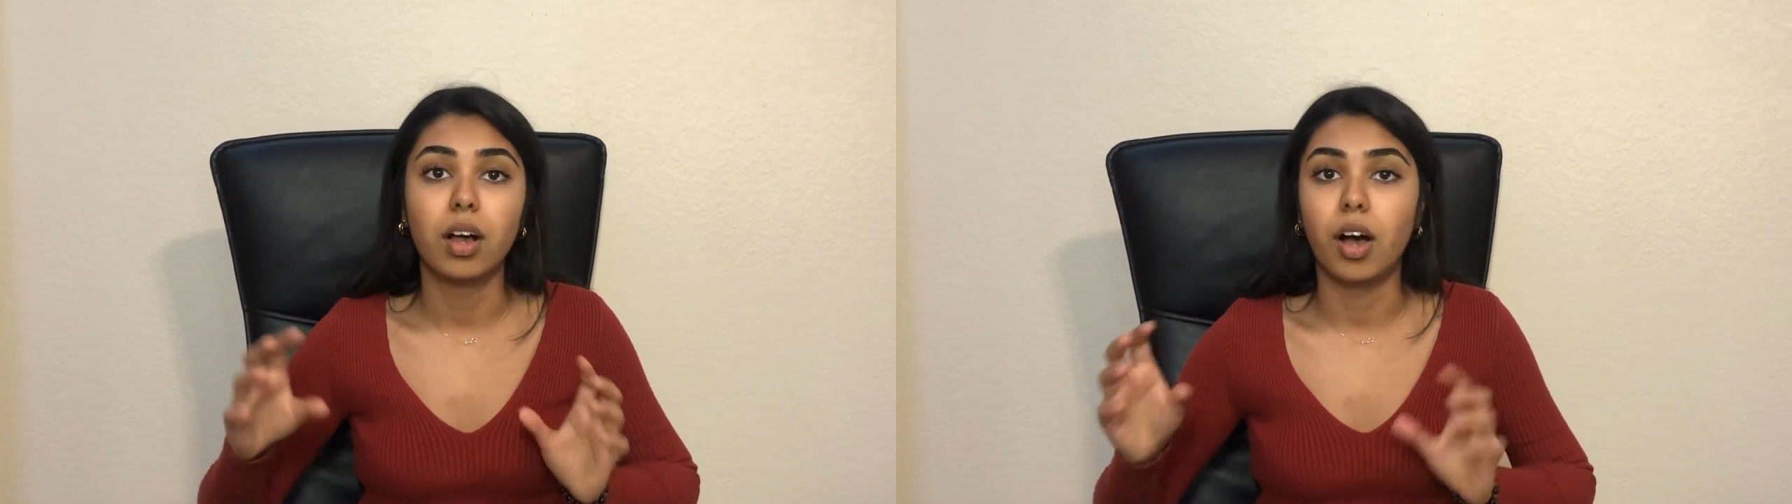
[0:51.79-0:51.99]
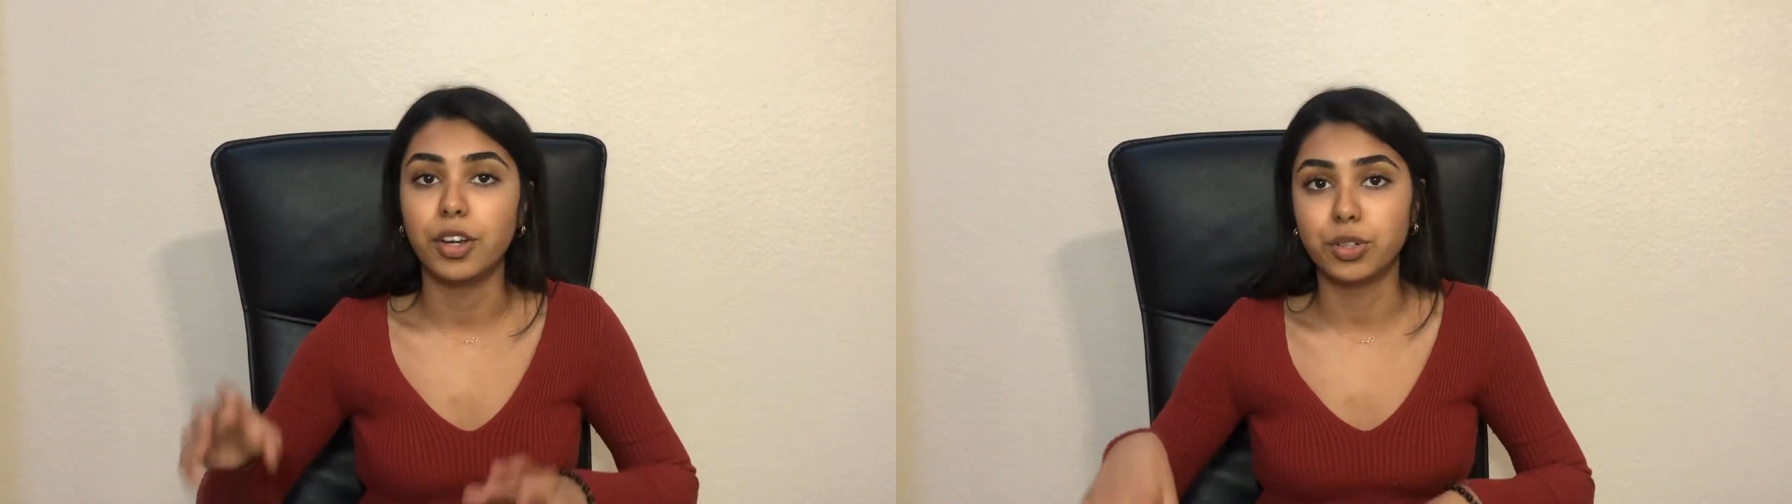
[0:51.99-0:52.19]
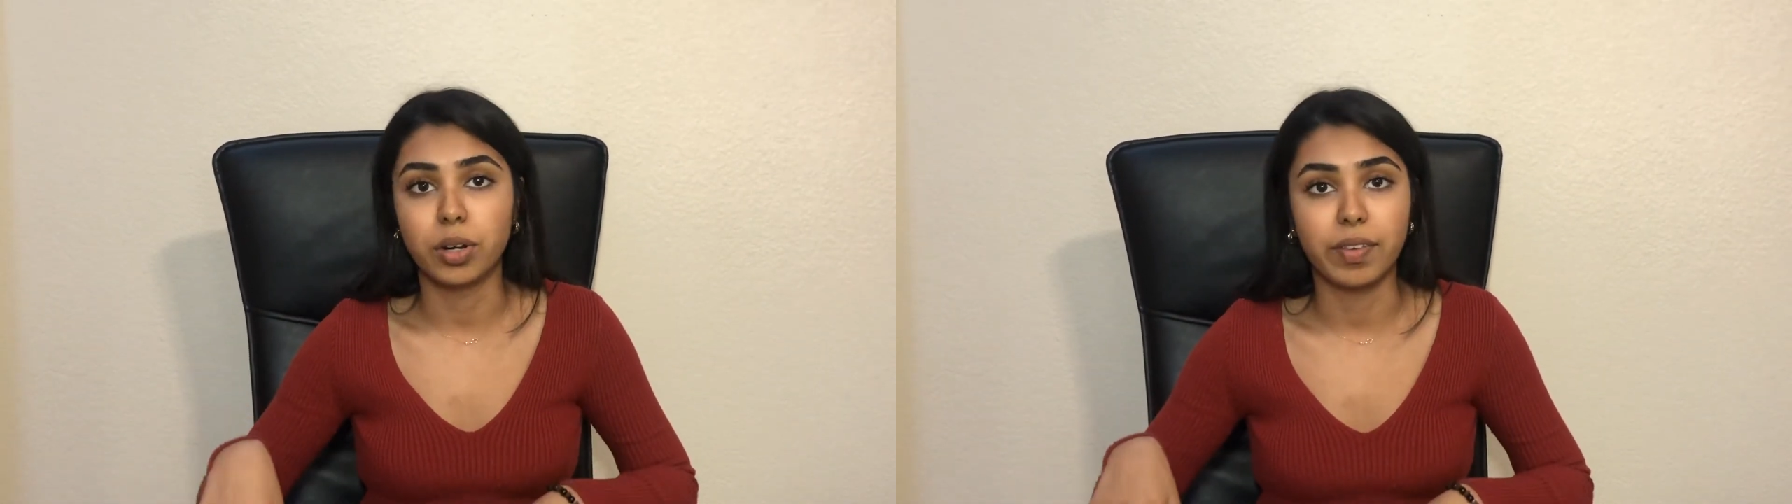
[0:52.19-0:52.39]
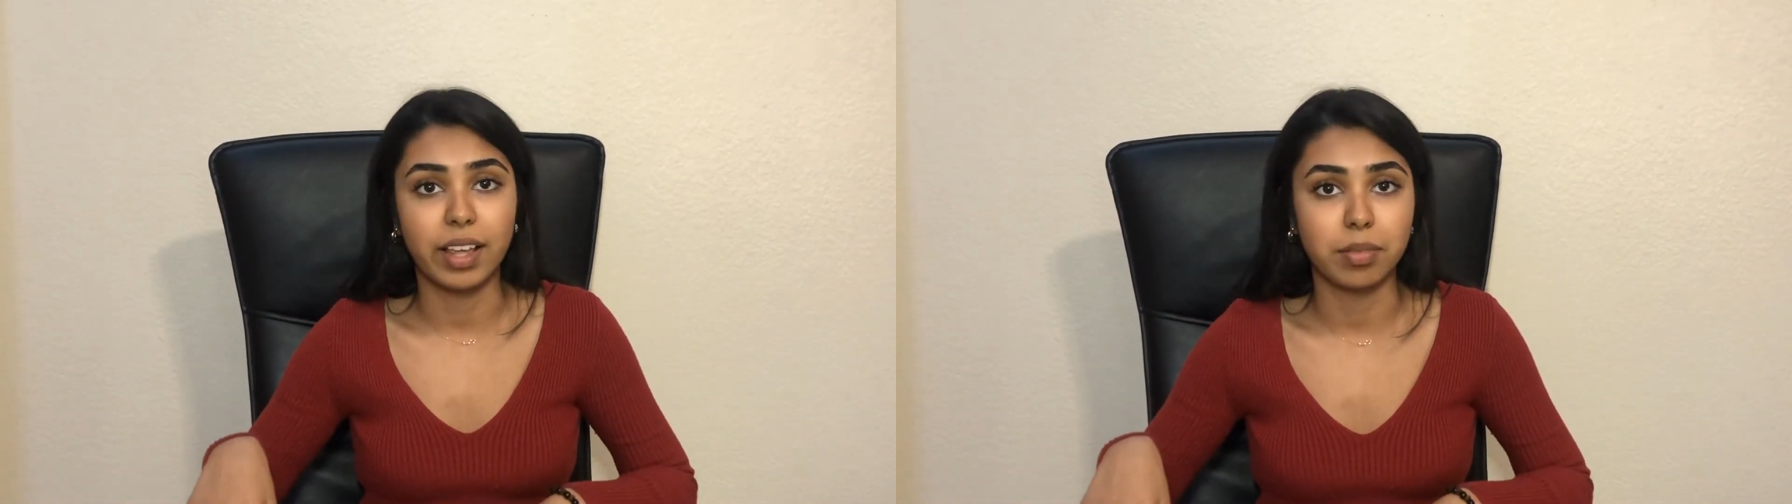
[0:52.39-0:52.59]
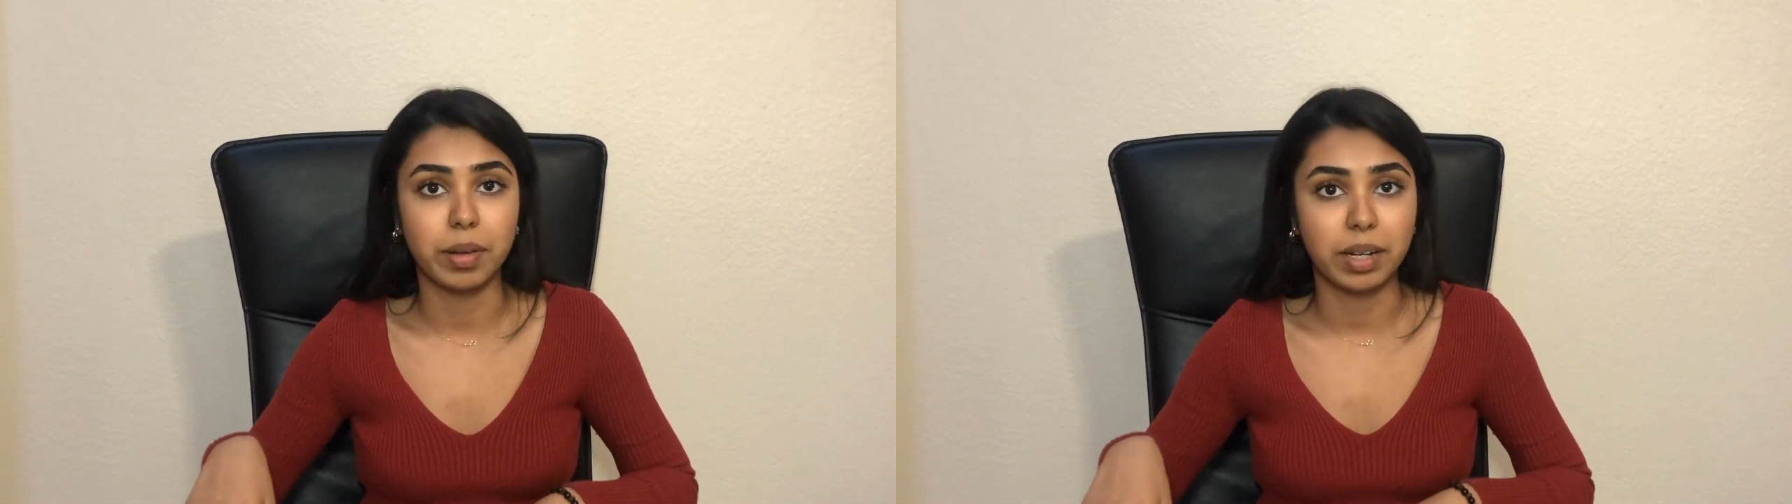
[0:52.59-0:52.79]
onto a
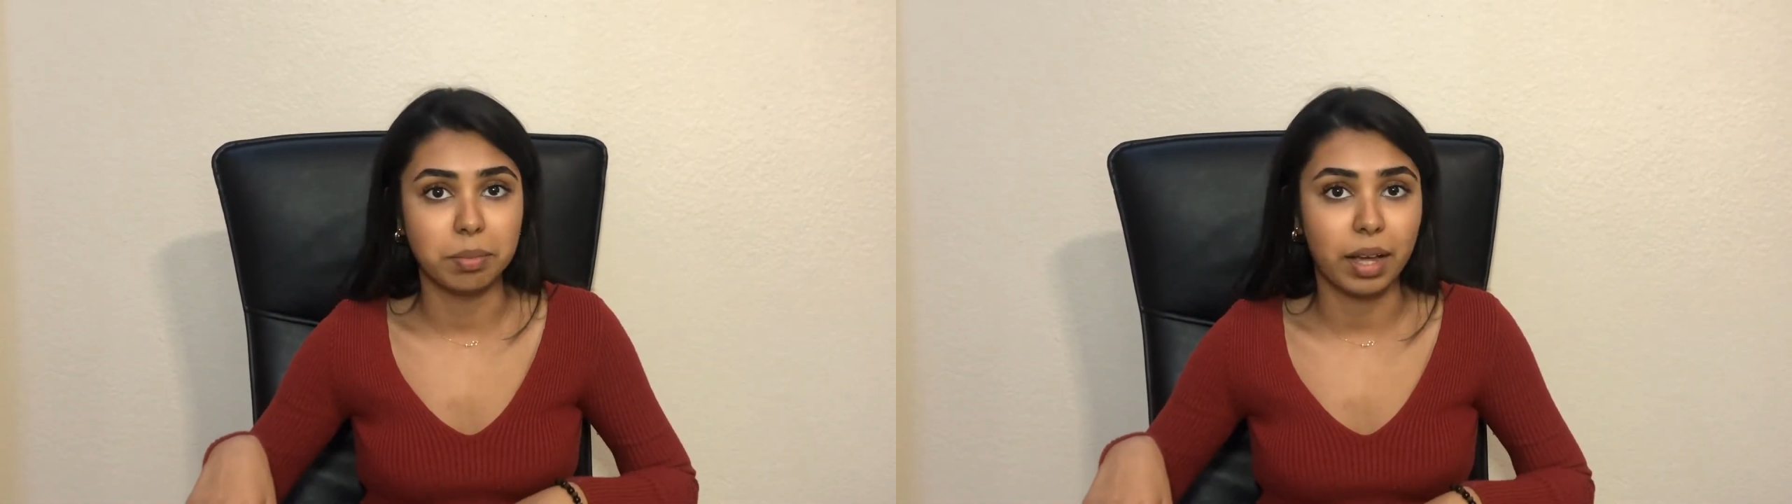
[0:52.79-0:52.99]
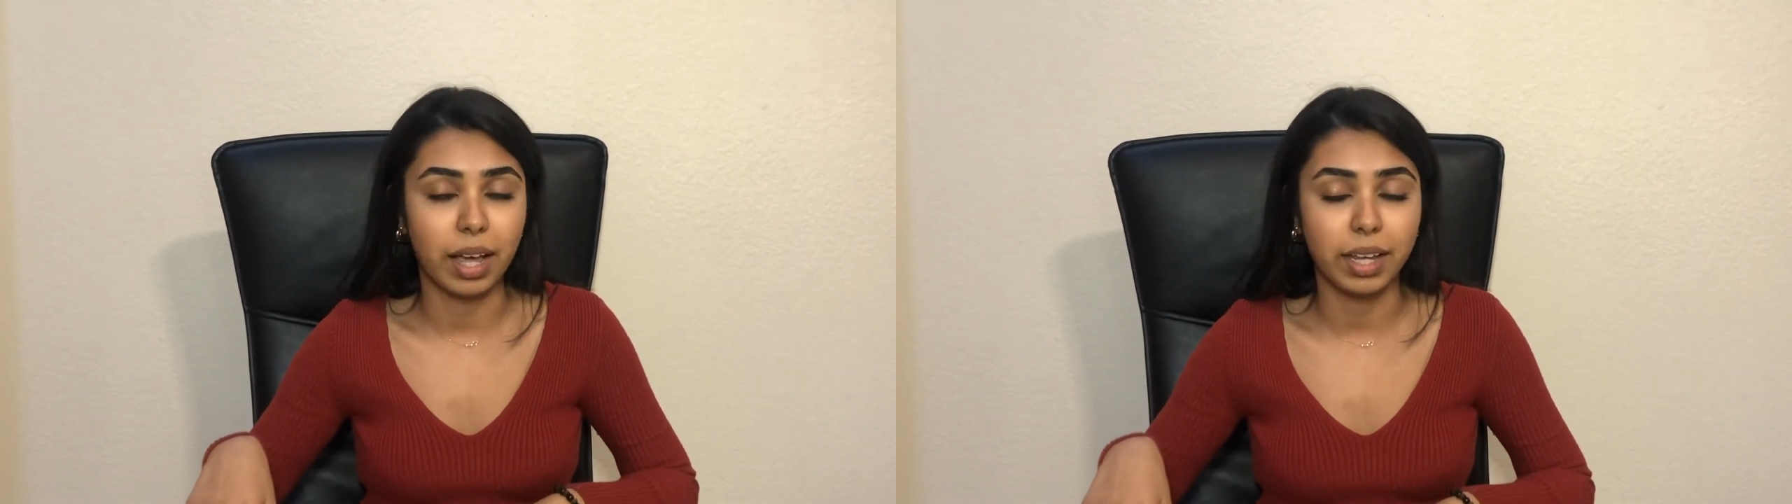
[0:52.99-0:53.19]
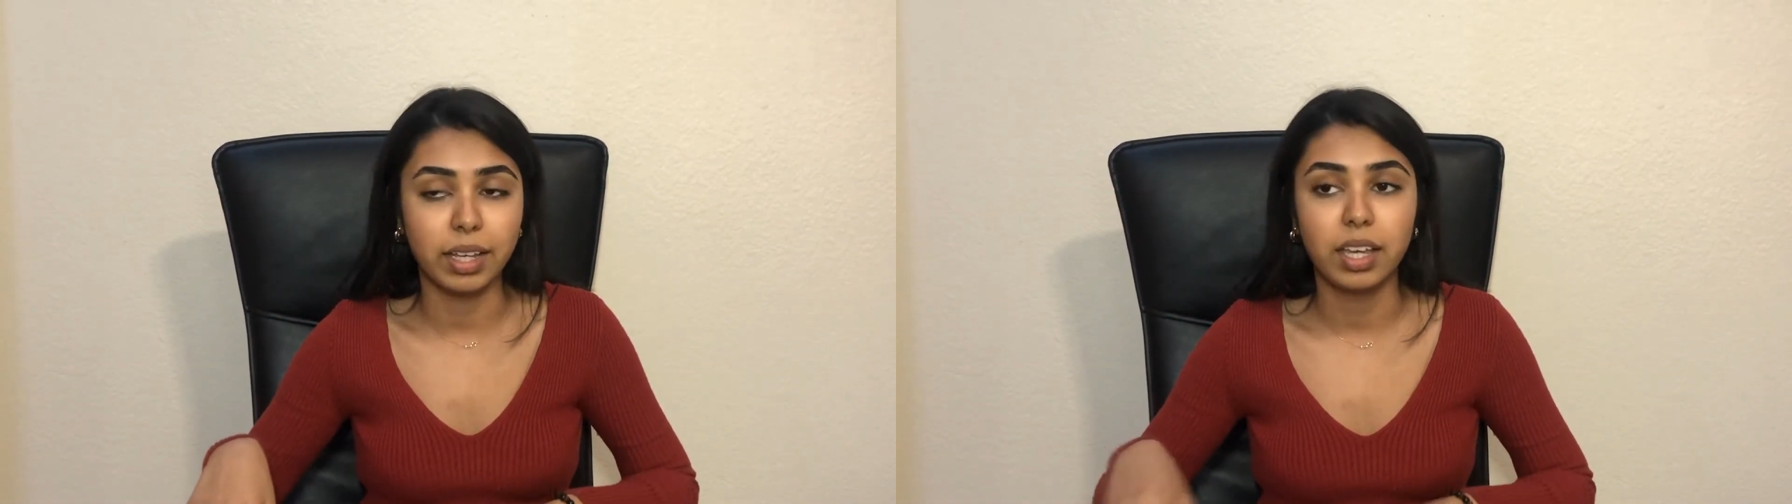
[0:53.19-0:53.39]
Raspberry Pi.